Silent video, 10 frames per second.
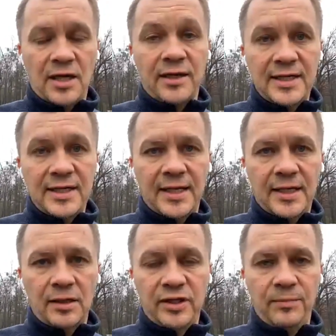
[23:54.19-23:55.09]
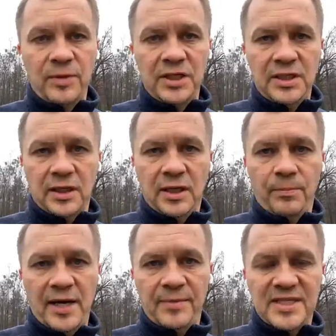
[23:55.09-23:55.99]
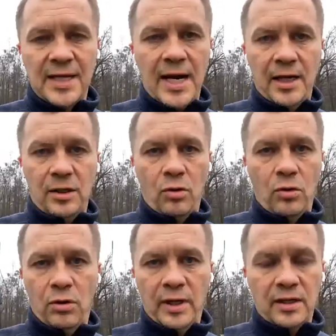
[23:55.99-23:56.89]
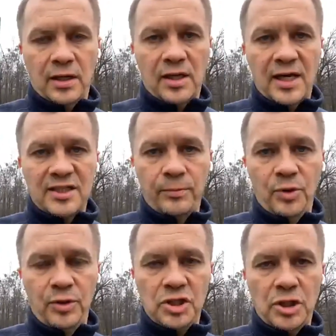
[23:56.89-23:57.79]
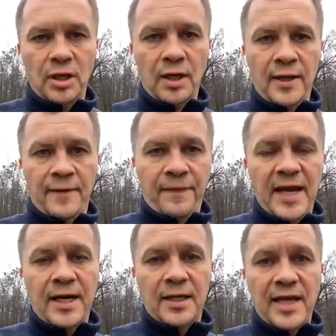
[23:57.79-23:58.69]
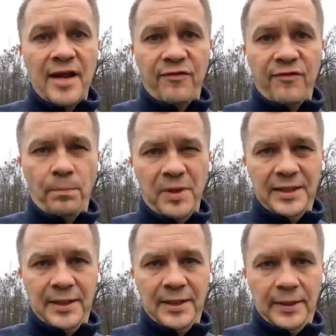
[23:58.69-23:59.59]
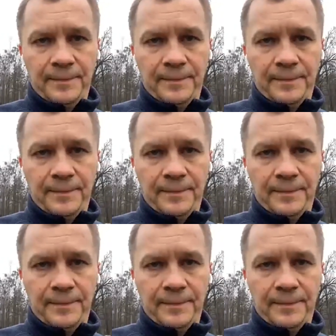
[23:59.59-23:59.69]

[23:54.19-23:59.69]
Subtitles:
Unless they're killed immediately by a missile or a cluster munition, they die from bleeding.